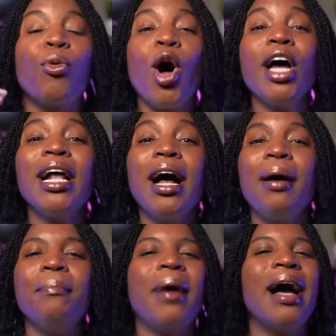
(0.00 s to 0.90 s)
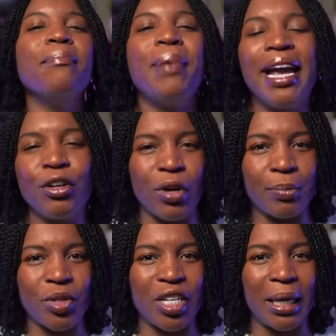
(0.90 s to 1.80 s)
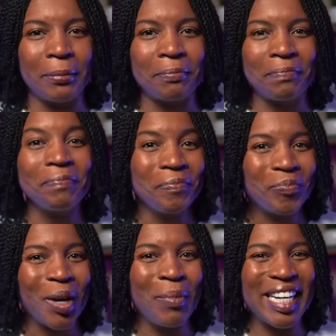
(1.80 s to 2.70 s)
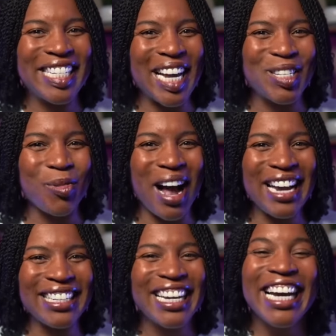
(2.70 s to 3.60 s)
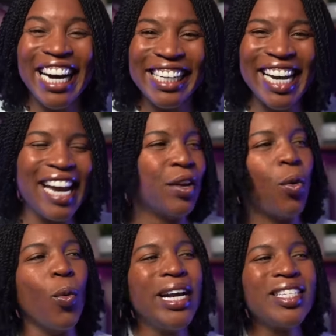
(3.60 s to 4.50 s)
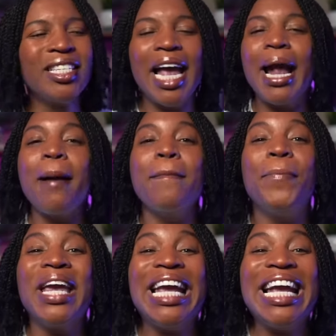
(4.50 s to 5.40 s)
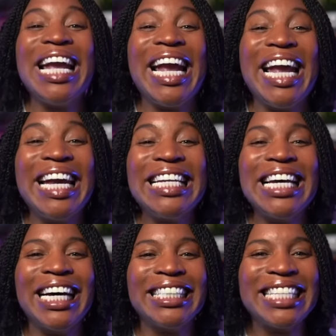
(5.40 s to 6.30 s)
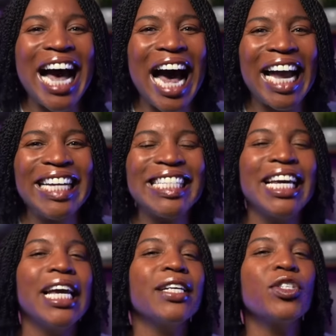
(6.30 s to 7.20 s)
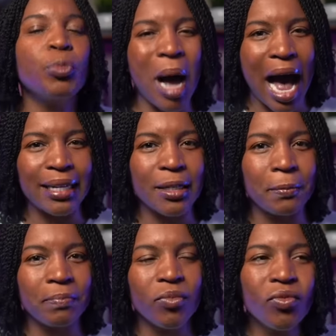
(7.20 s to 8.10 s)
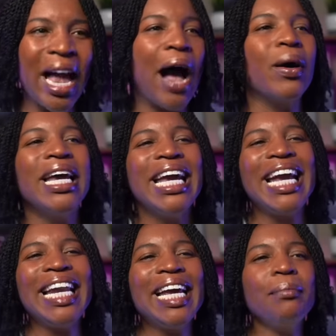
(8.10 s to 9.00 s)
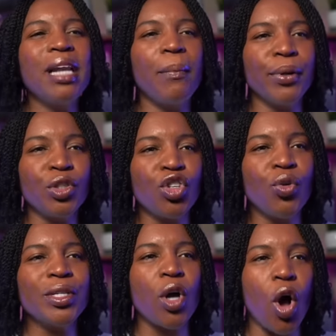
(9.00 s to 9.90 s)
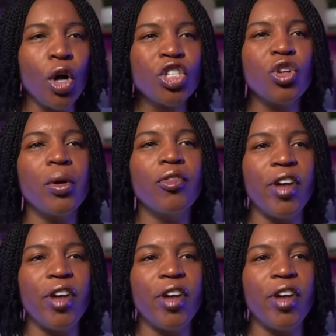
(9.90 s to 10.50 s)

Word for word: brought up my bankruptcy. Makes sense, right? Again, we say be in a tight spot. Now, idiom number two is also a